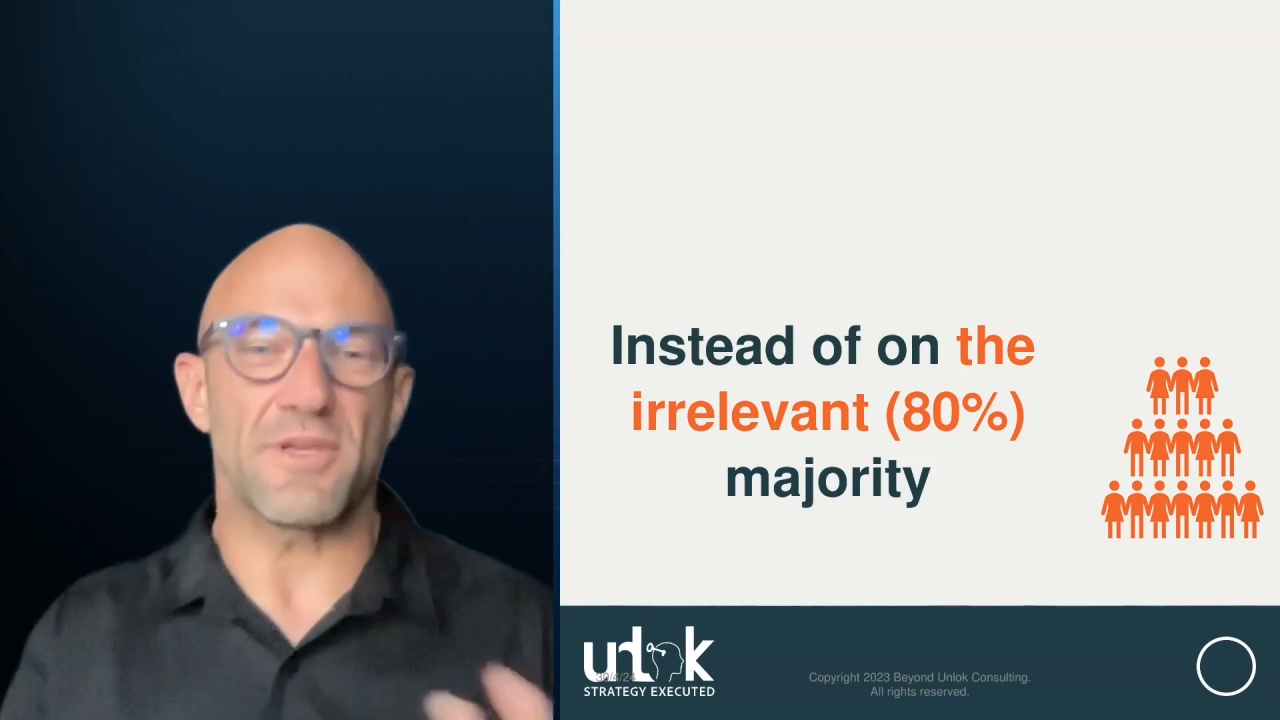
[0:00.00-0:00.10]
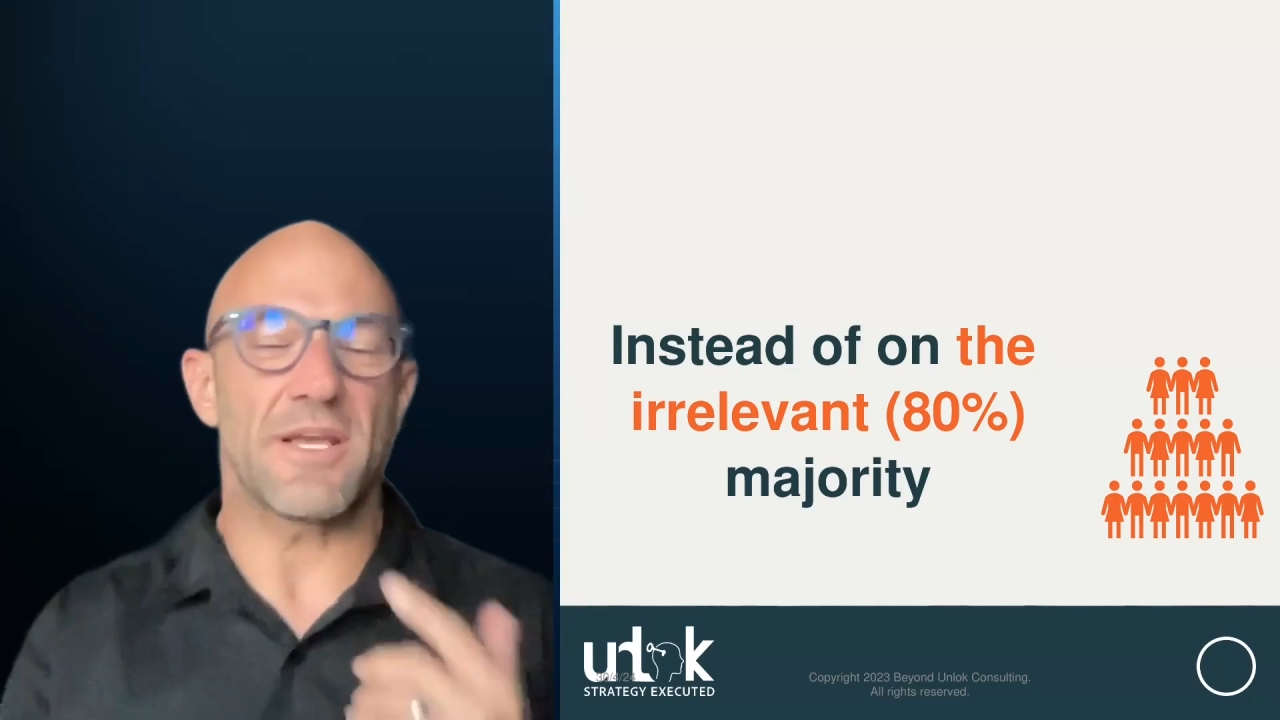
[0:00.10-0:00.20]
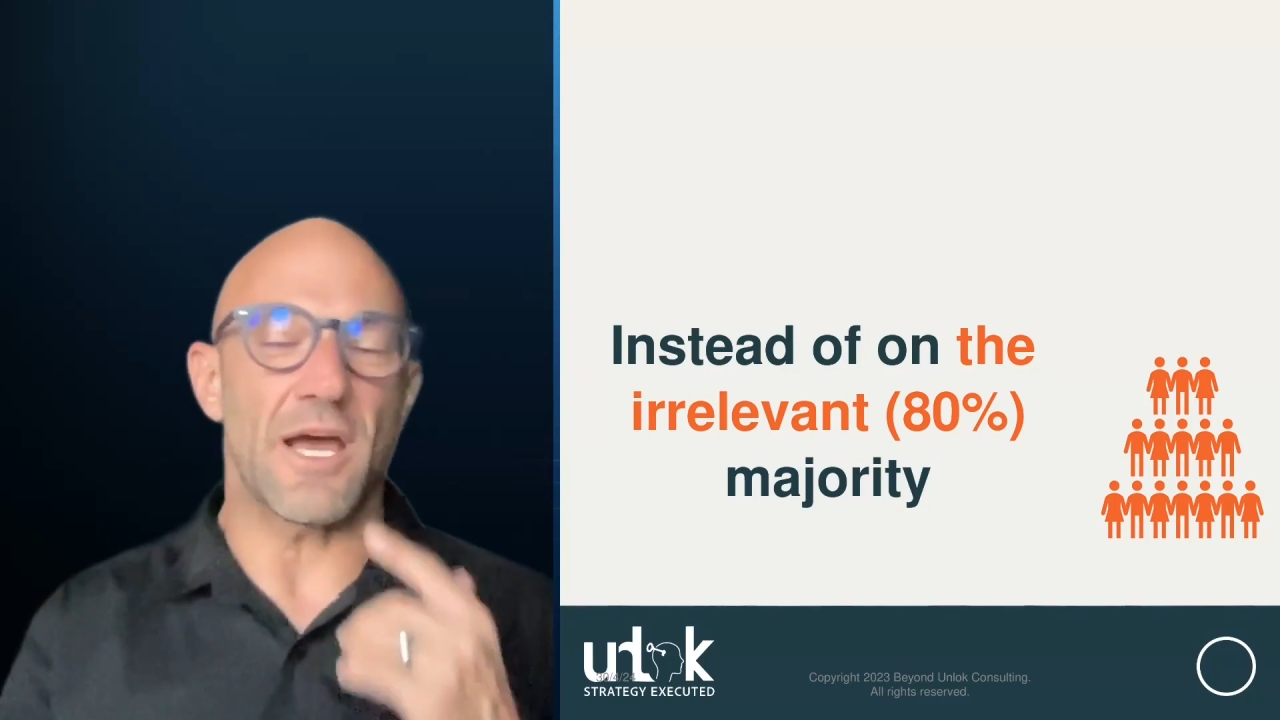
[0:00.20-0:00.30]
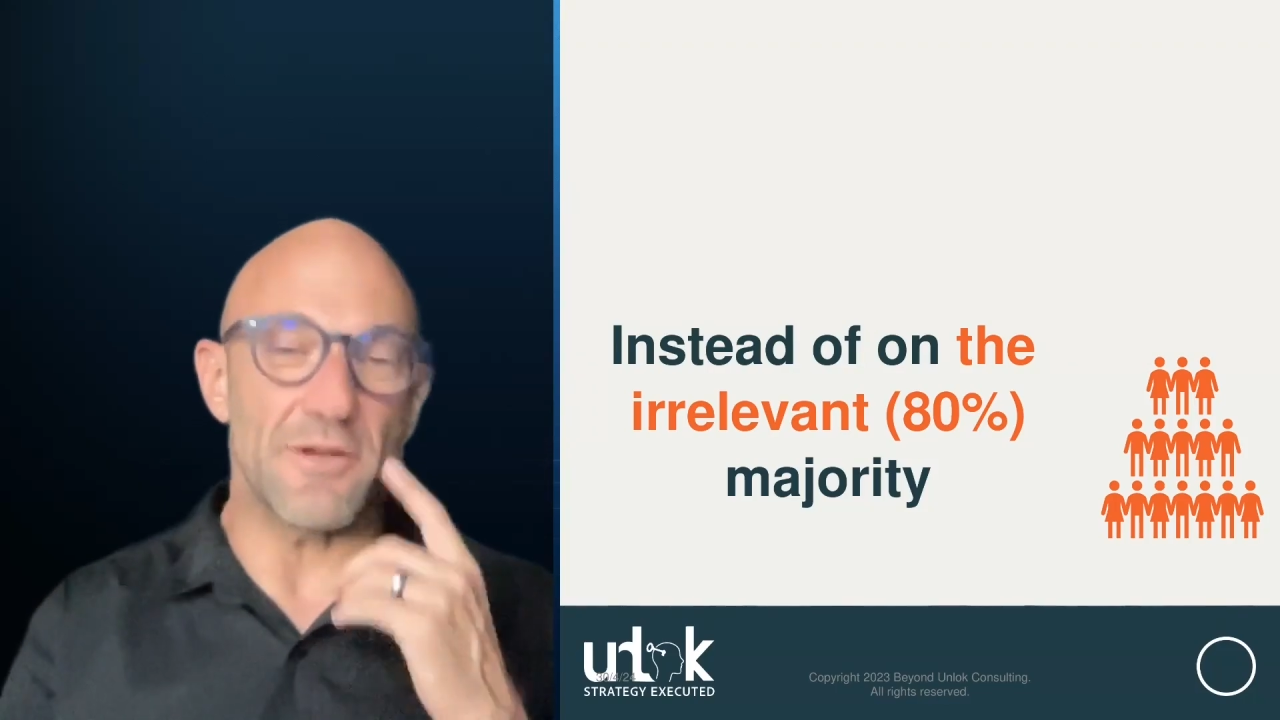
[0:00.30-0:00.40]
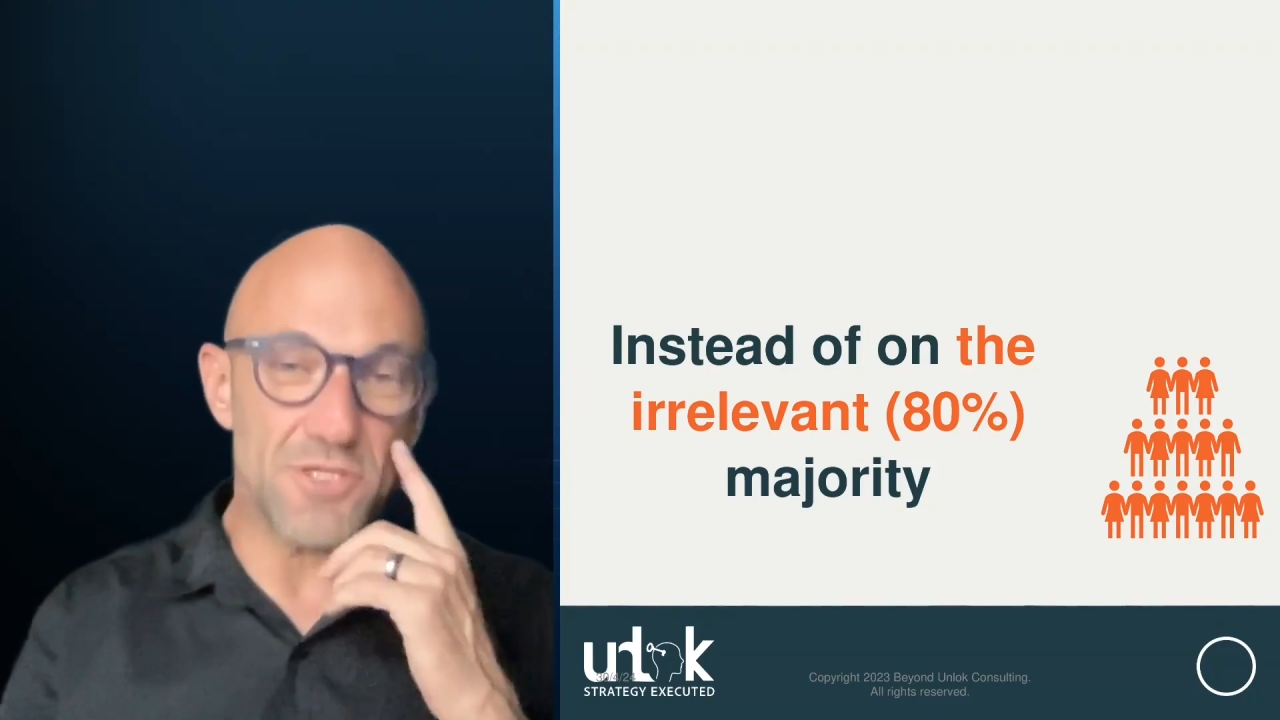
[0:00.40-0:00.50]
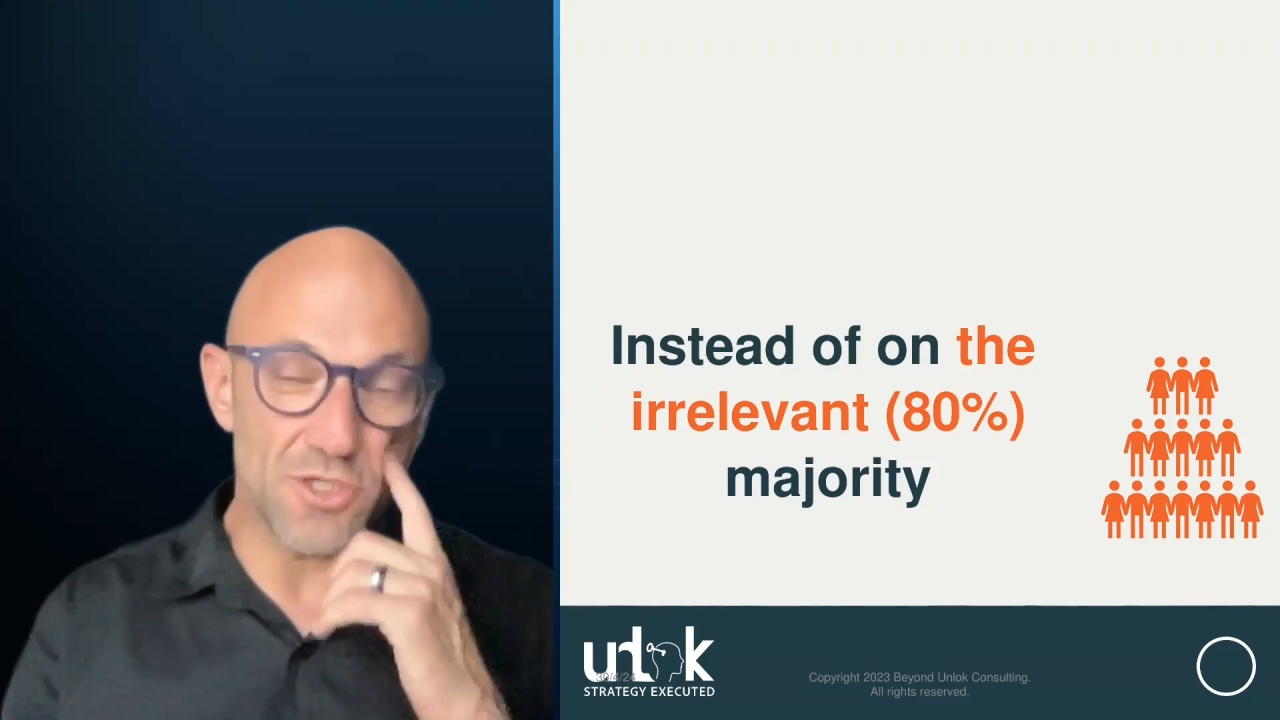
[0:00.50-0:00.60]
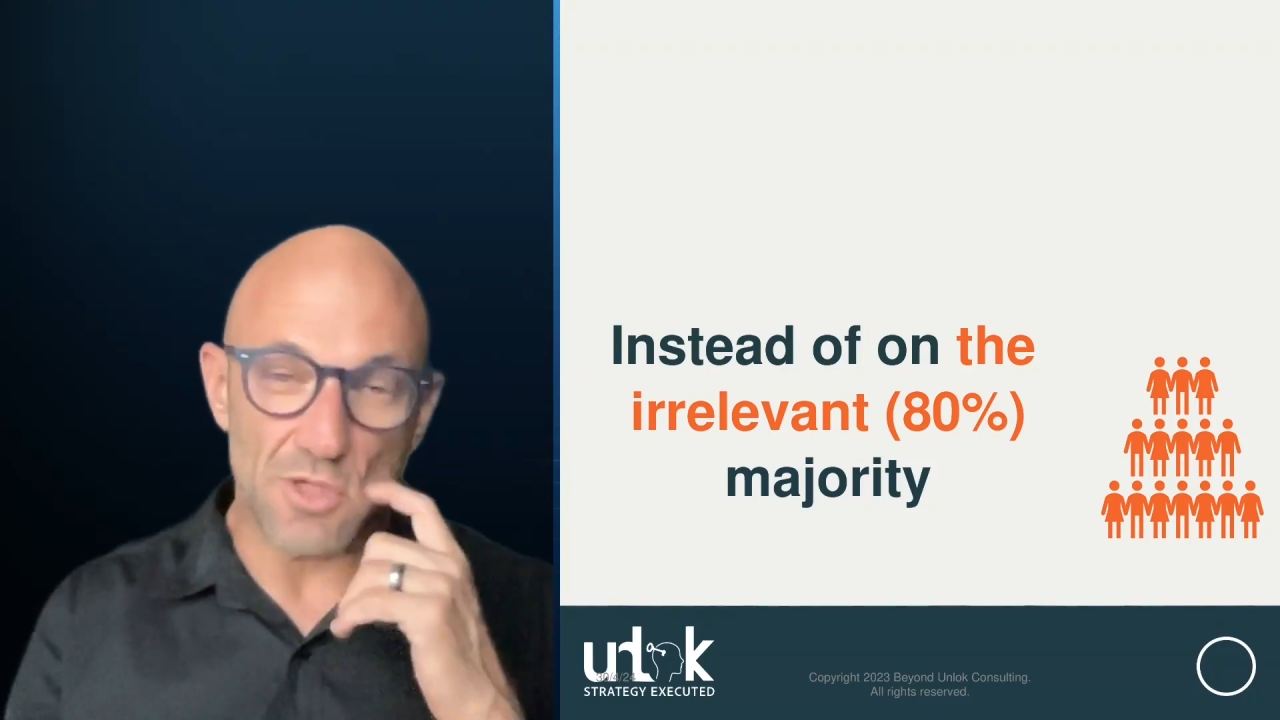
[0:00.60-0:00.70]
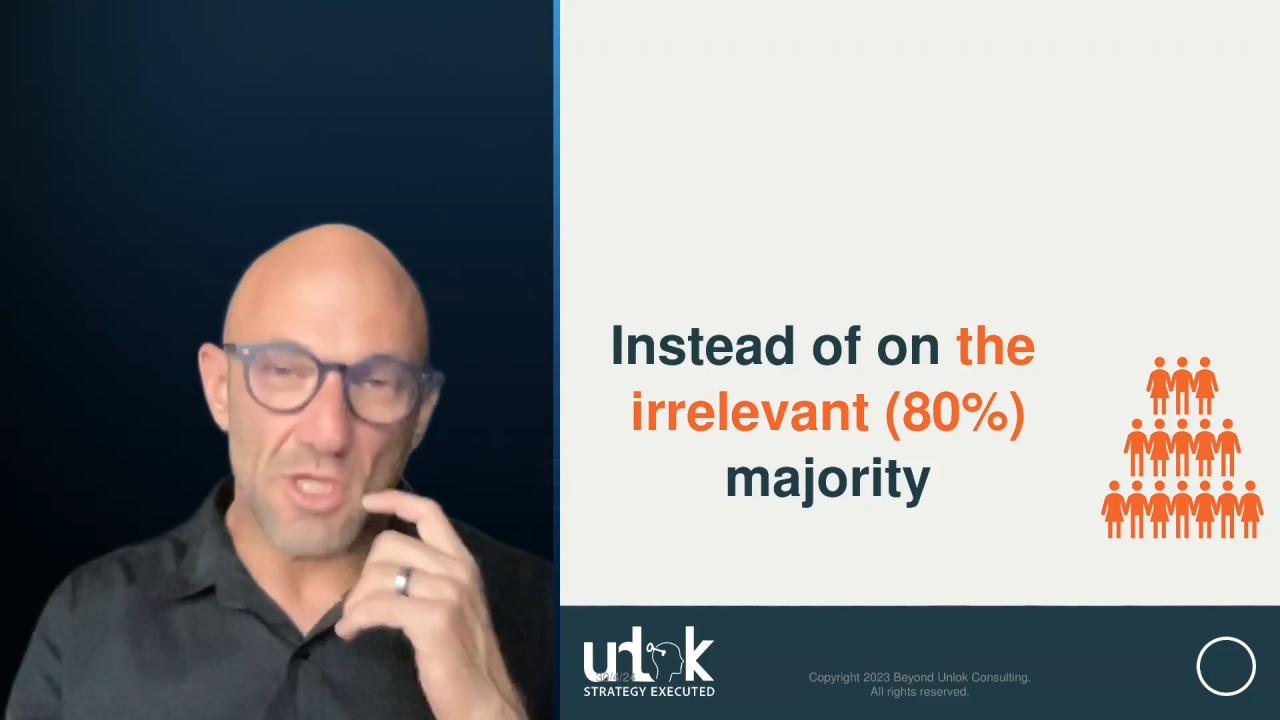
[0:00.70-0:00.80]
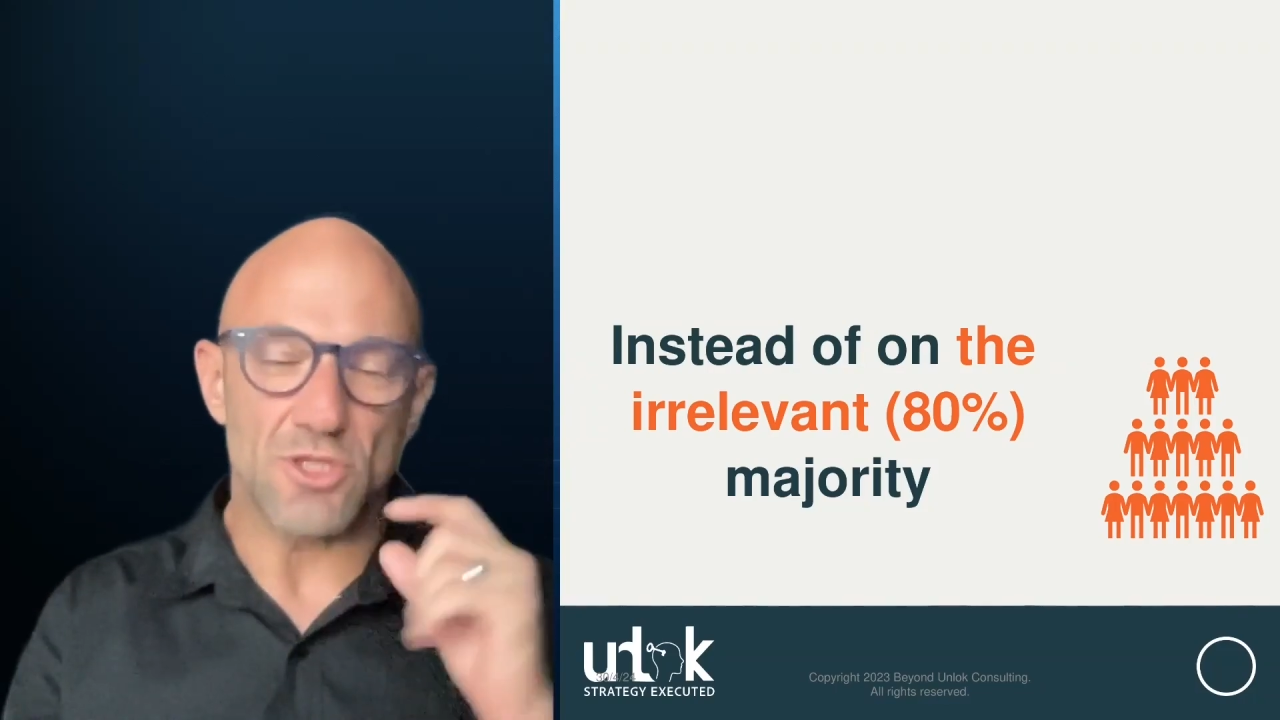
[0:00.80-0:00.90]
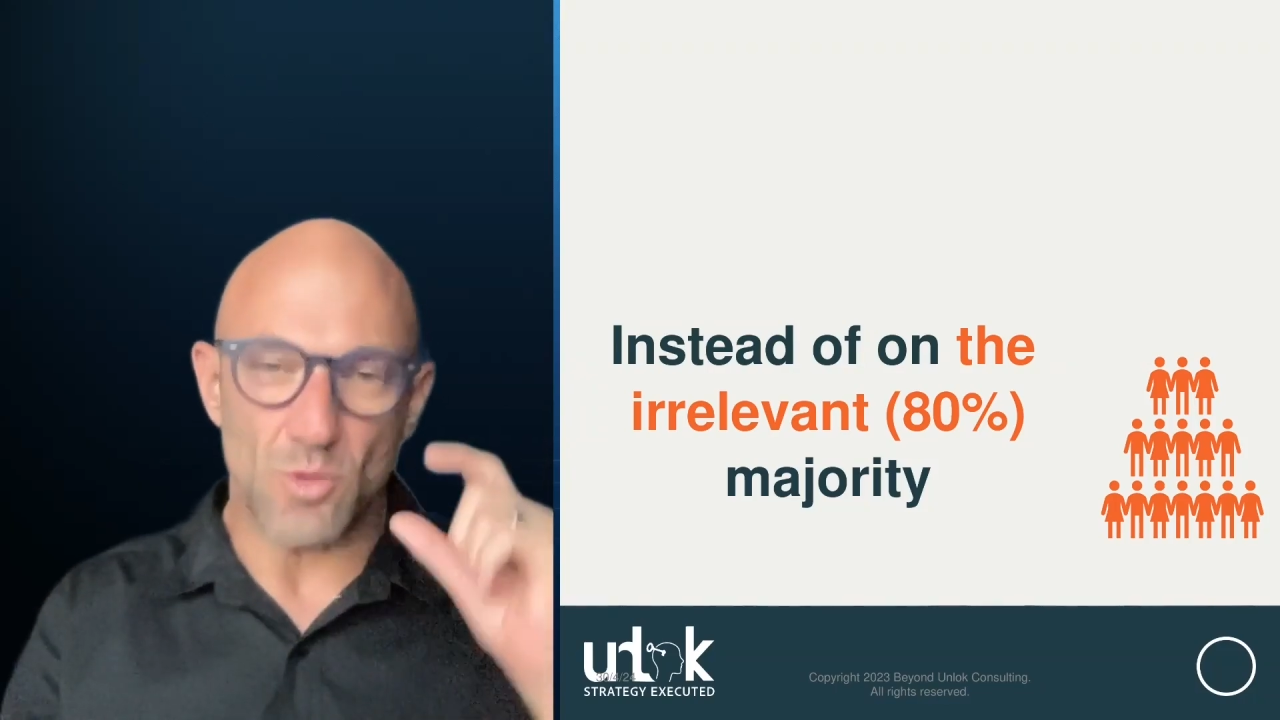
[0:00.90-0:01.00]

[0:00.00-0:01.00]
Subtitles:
to encourage you